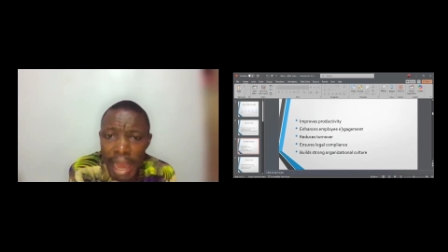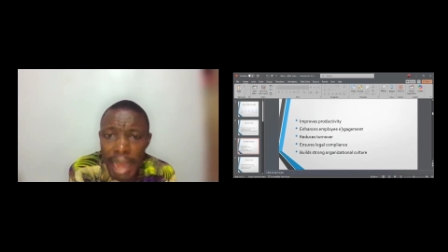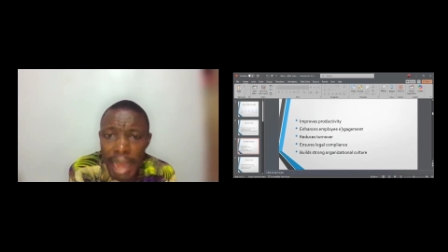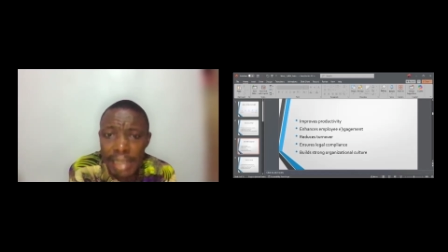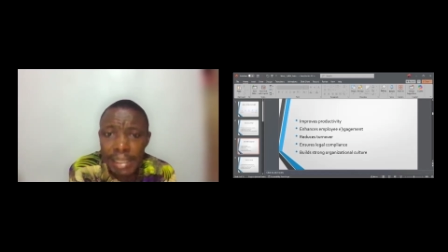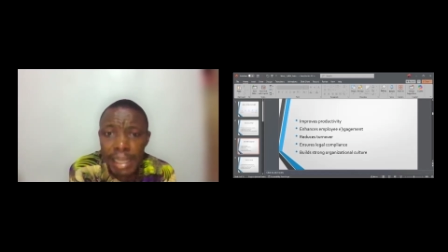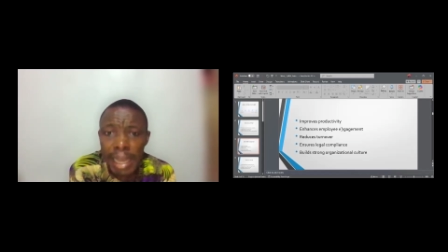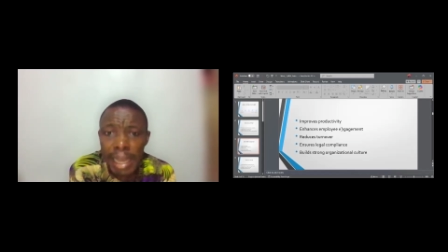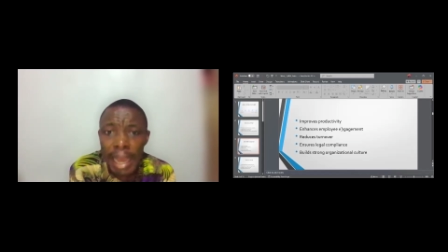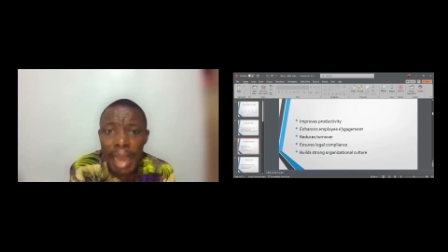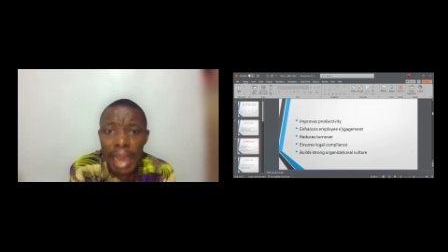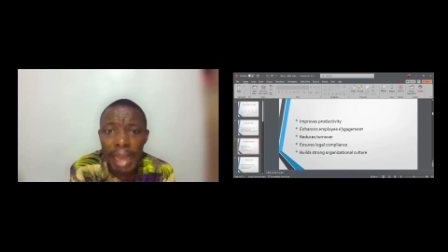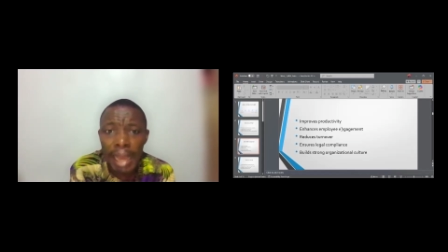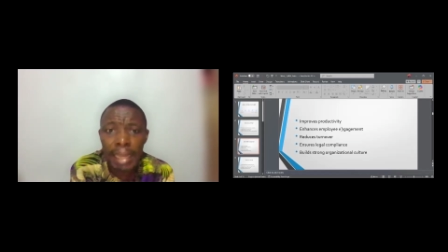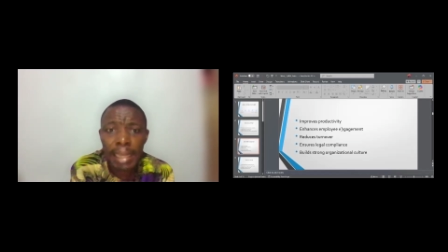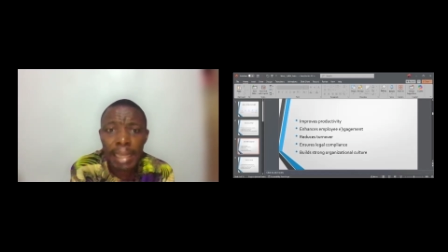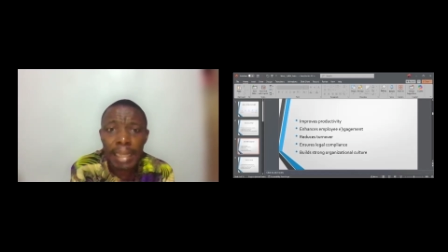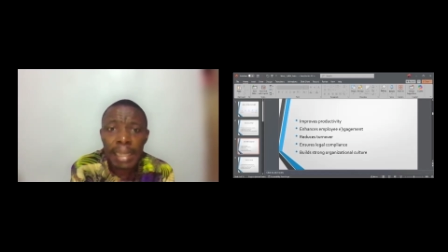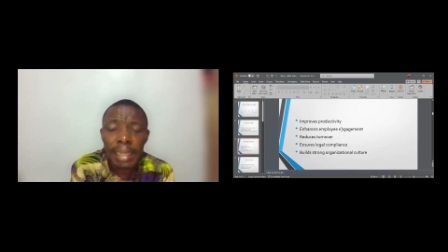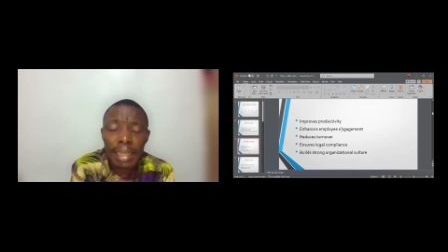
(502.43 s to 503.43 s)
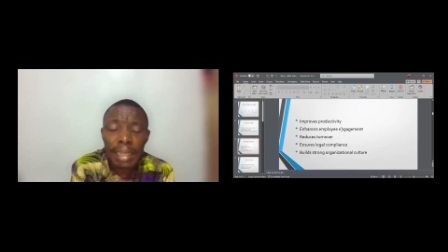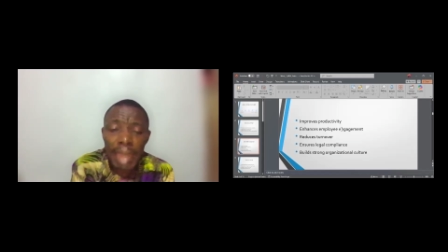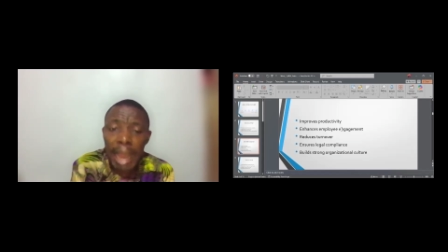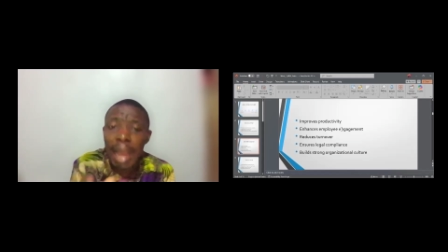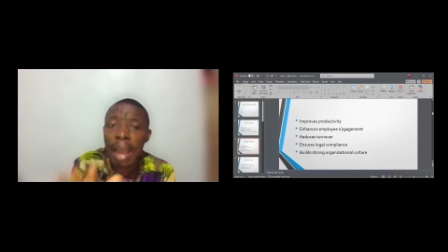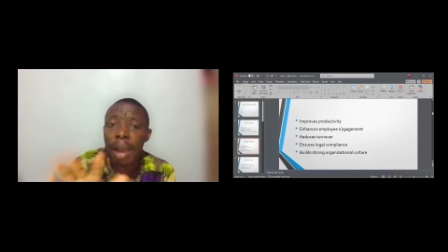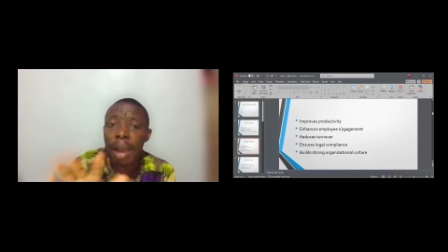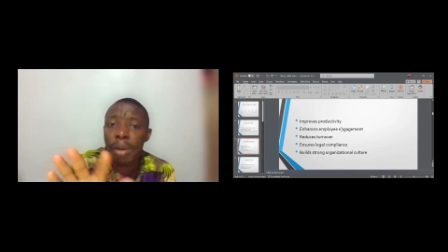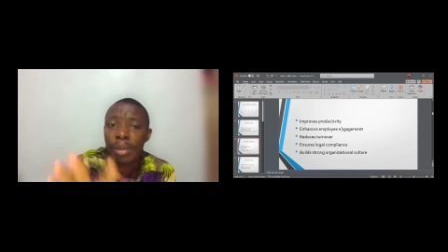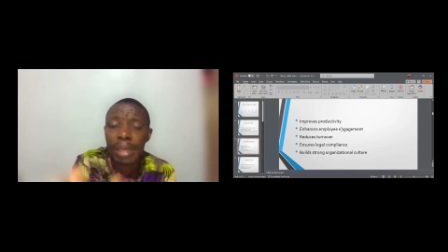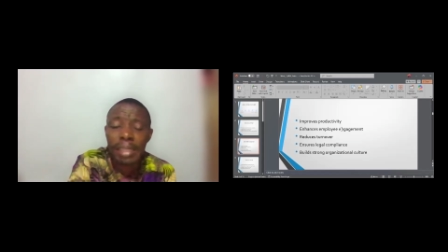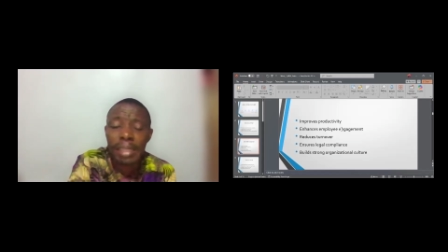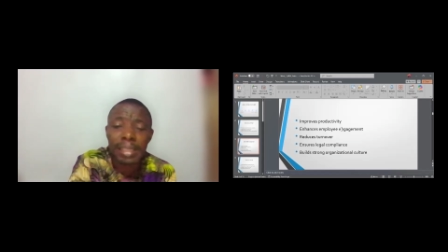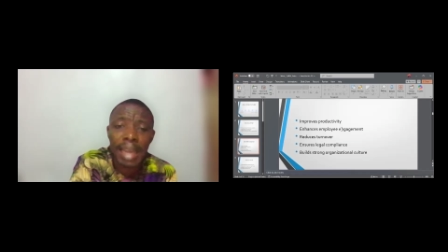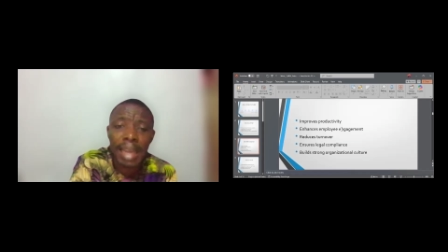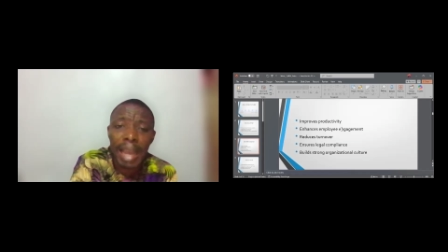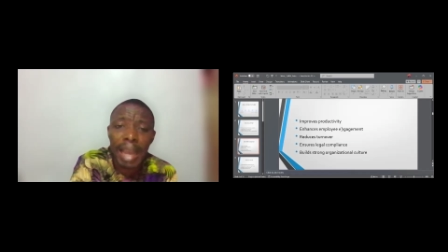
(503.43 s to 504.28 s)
I said, I understand.